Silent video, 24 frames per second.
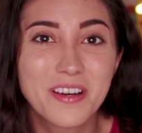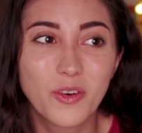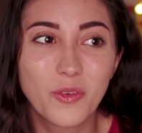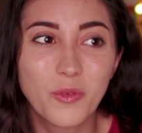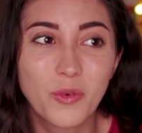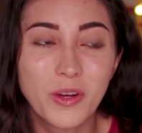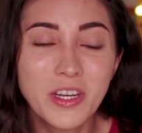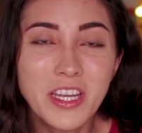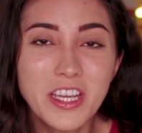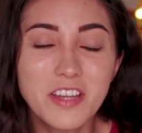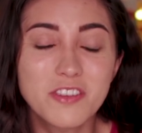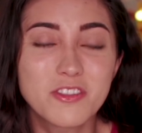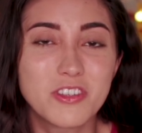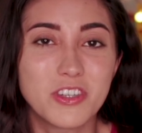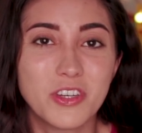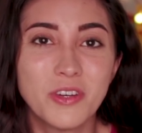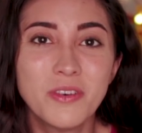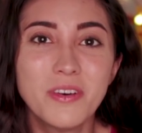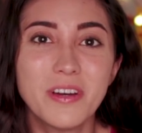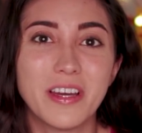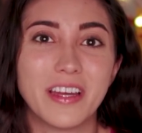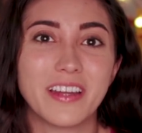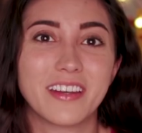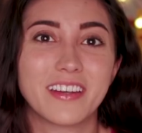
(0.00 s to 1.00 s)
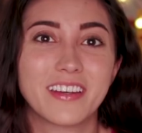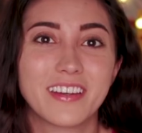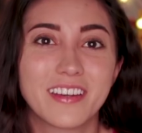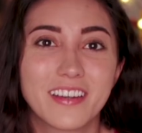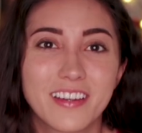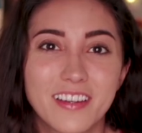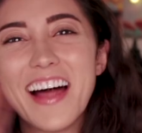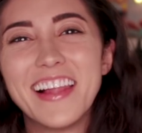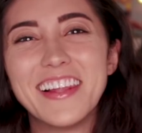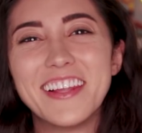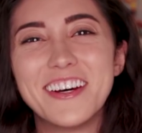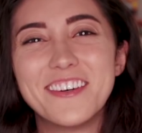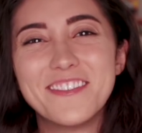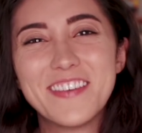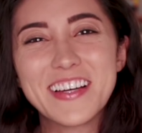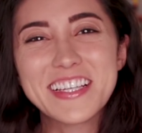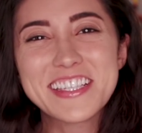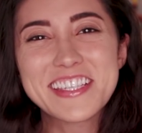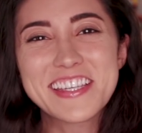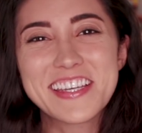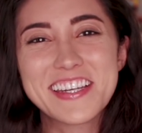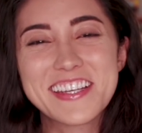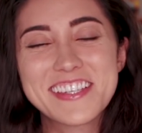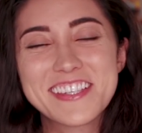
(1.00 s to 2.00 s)
What are you doing? Hello, my
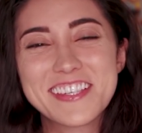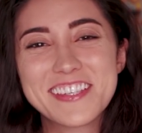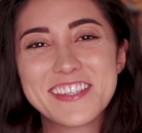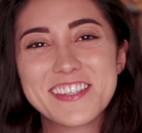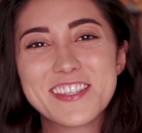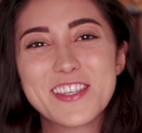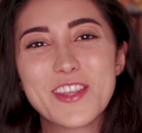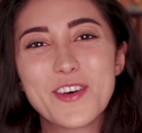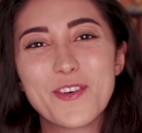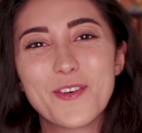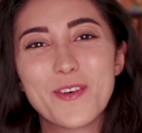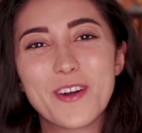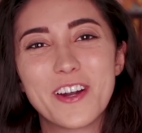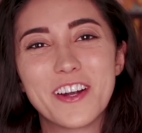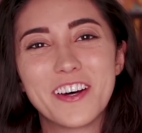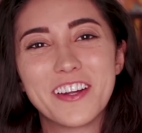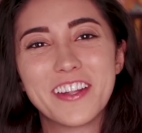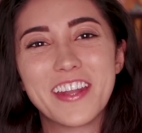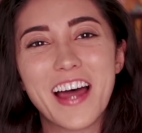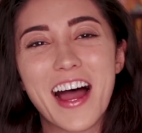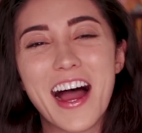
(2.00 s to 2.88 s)
citizens of the world.